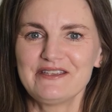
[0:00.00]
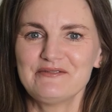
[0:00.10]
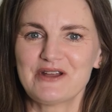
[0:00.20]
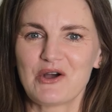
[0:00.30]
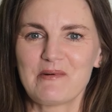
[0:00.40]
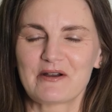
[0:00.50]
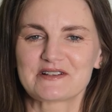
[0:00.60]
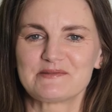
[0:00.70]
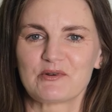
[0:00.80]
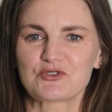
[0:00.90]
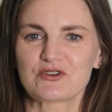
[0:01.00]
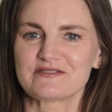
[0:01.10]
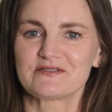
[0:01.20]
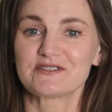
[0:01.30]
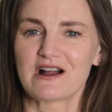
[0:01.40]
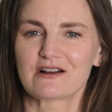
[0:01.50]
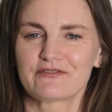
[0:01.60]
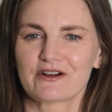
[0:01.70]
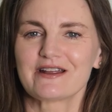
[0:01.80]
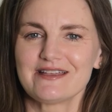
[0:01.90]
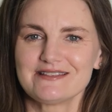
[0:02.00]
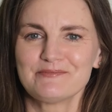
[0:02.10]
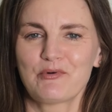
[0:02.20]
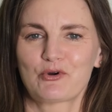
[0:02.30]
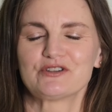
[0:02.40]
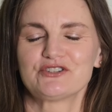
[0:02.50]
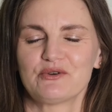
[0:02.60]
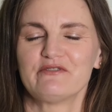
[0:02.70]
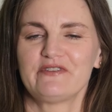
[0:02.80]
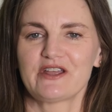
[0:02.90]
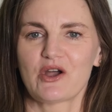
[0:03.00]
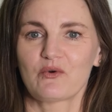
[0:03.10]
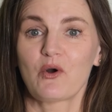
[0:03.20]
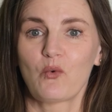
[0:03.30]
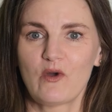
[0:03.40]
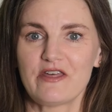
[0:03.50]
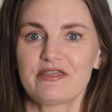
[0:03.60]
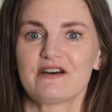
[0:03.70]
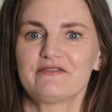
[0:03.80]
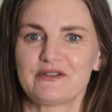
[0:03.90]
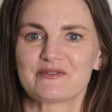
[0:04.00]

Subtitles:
you know about exposure as a photographer is important to know in video, with a few